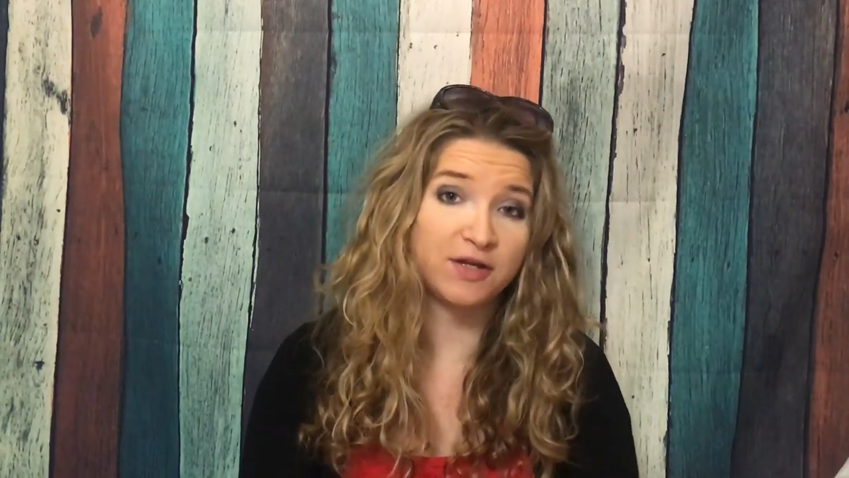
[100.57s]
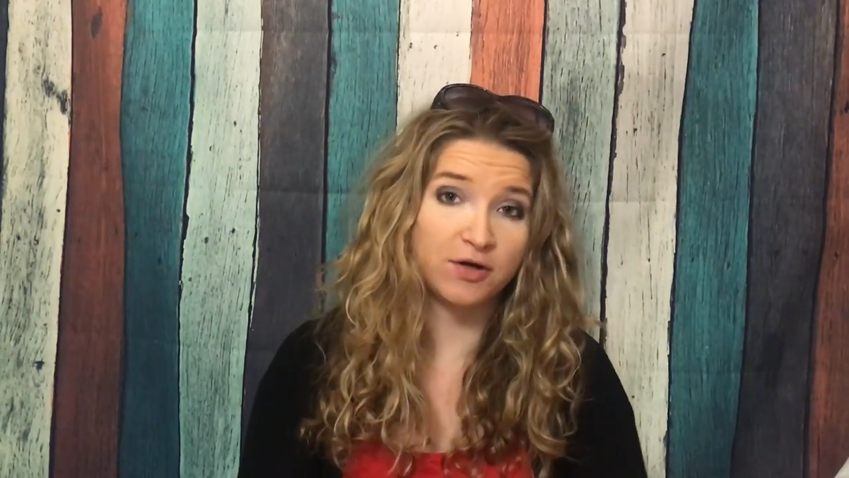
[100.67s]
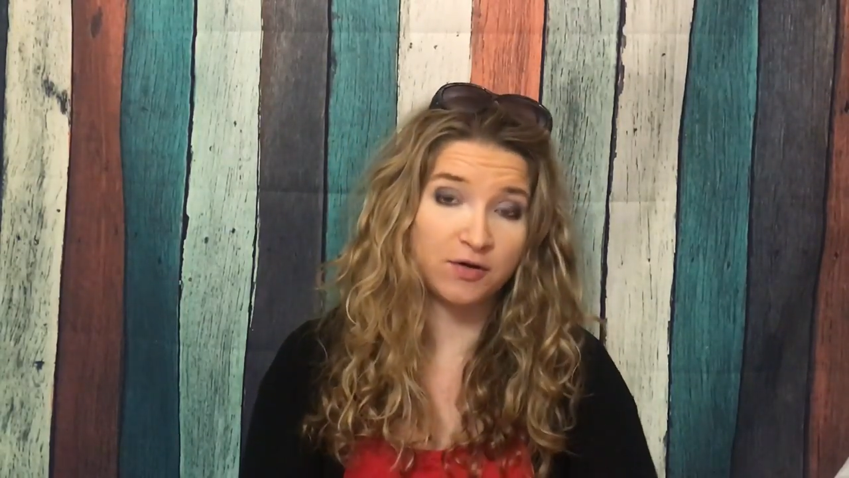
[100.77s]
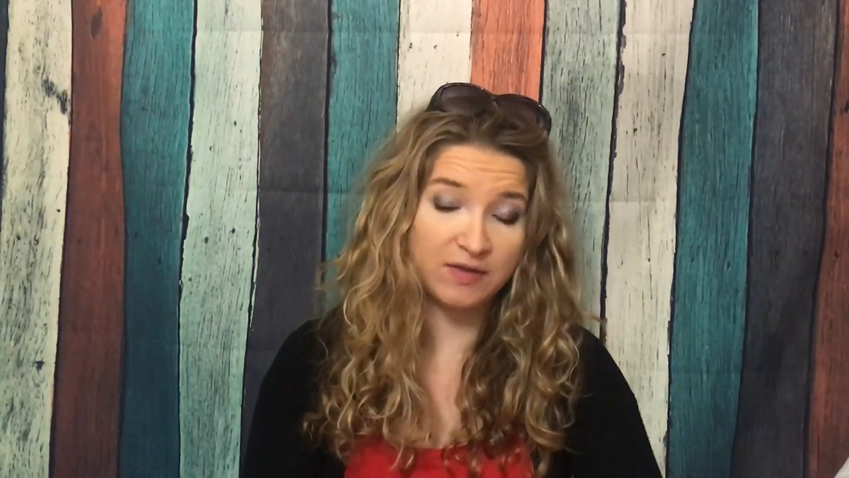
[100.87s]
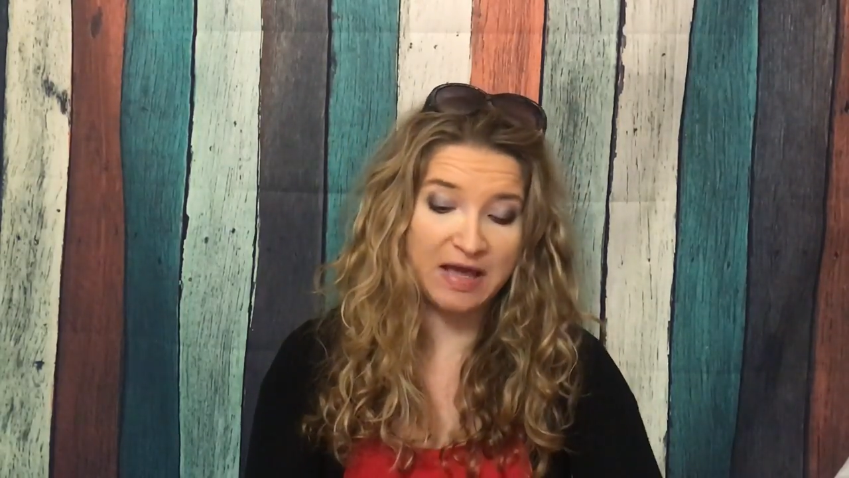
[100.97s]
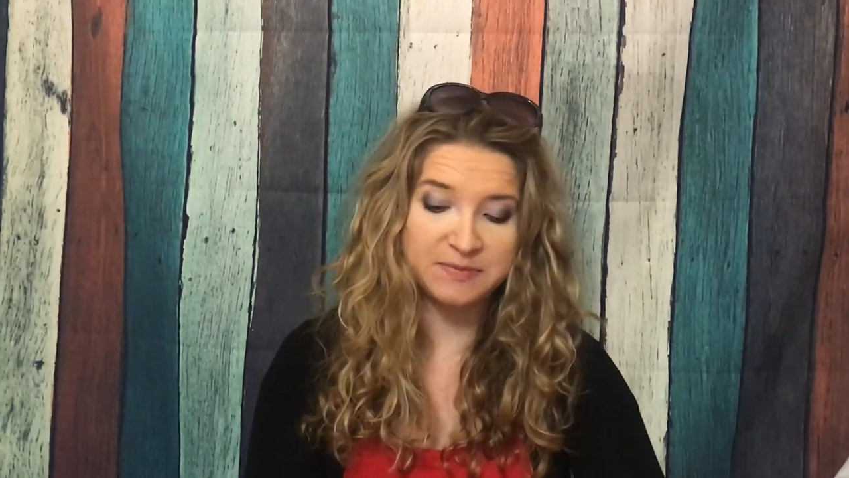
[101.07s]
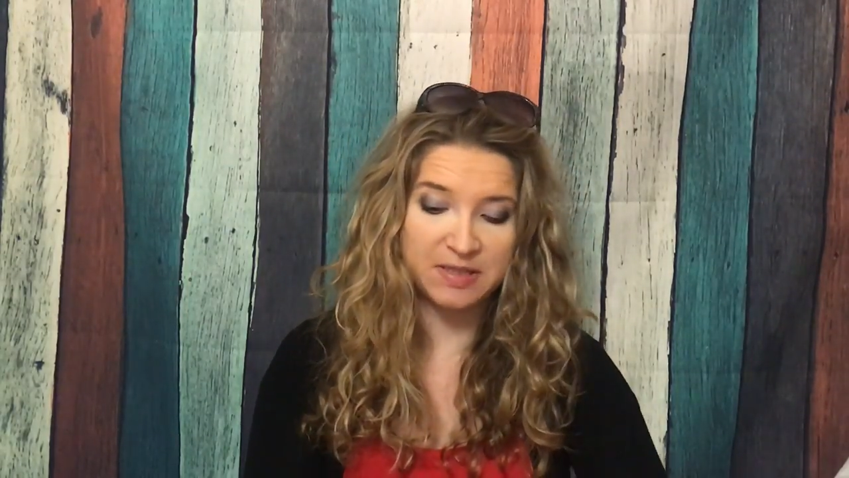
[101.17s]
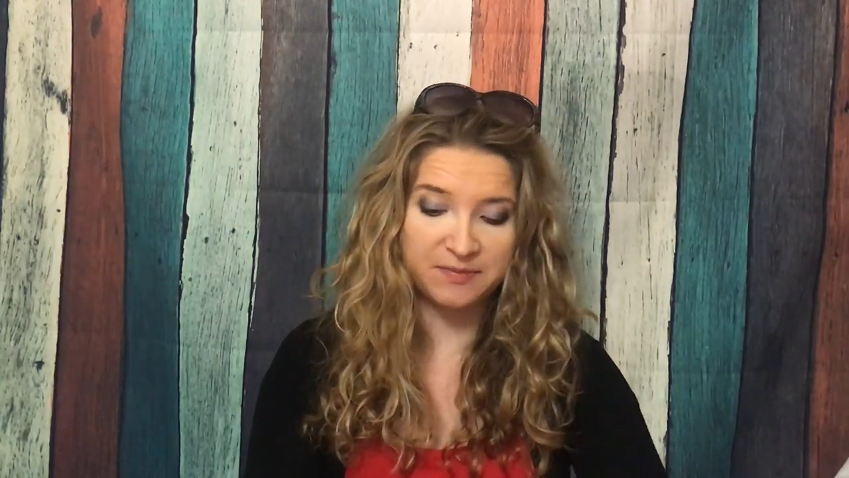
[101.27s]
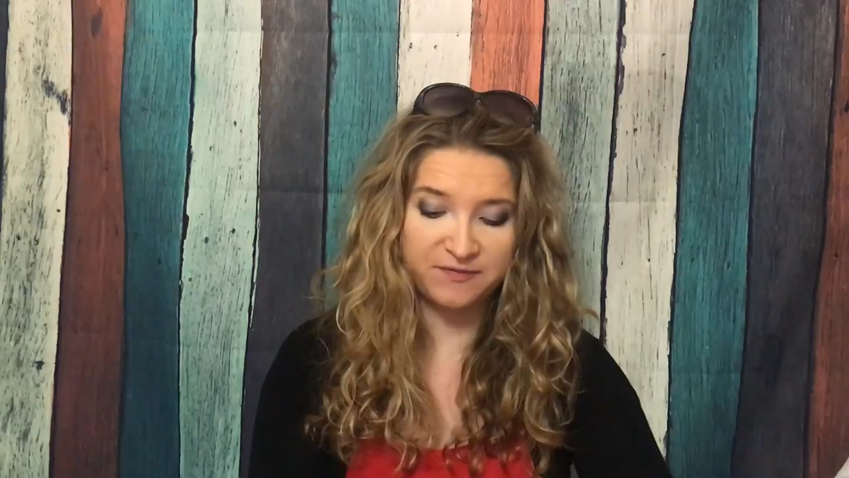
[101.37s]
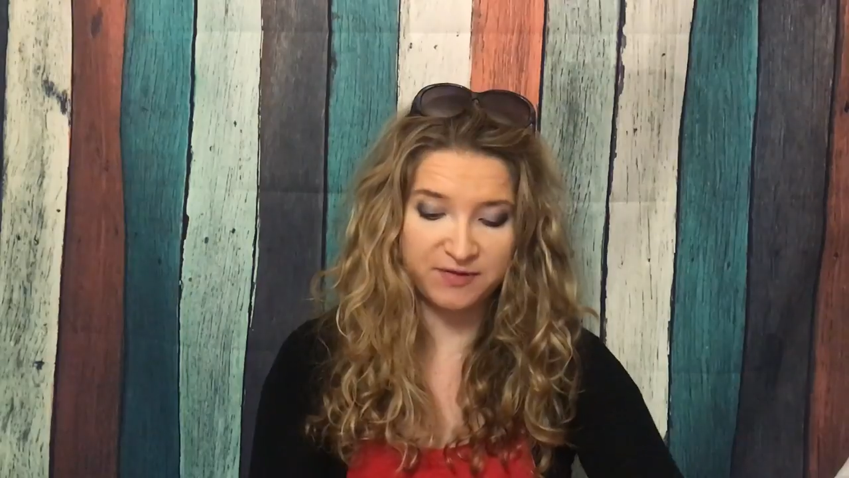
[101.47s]
your
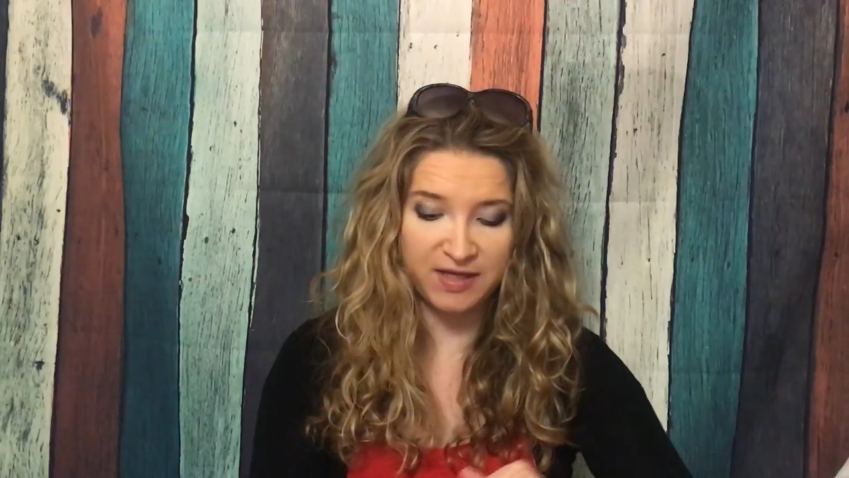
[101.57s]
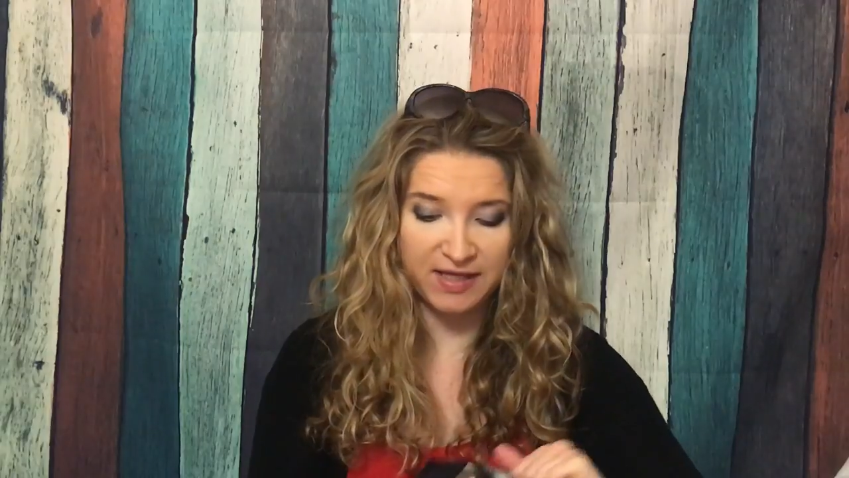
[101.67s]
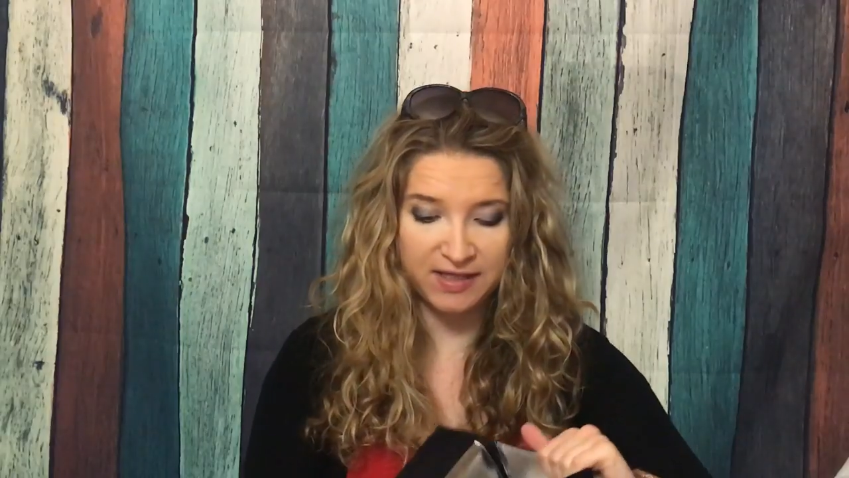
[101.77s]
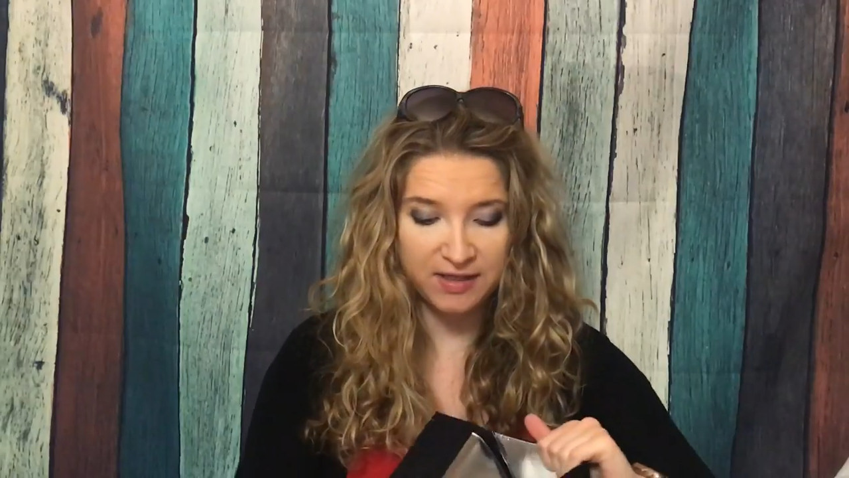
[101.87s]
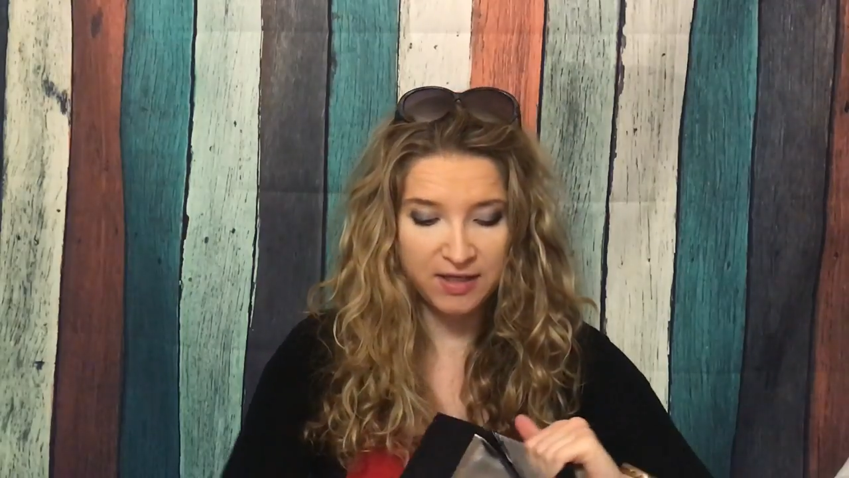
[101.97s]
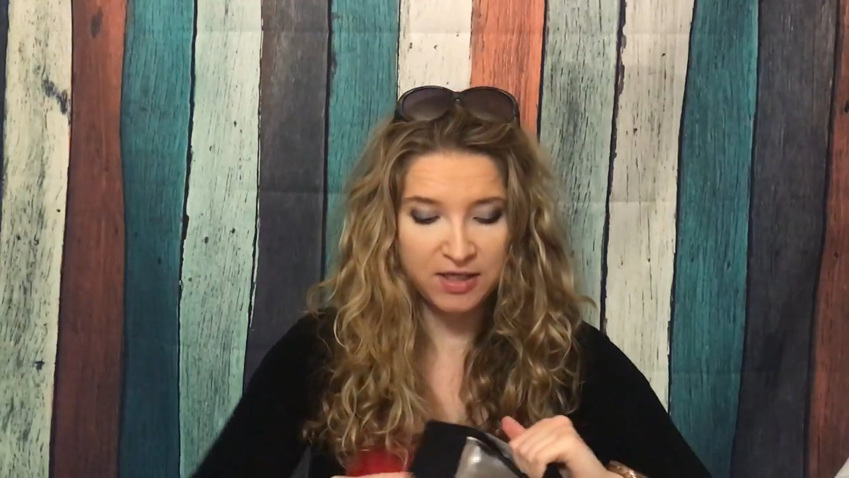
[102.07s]
laptop if you'd like.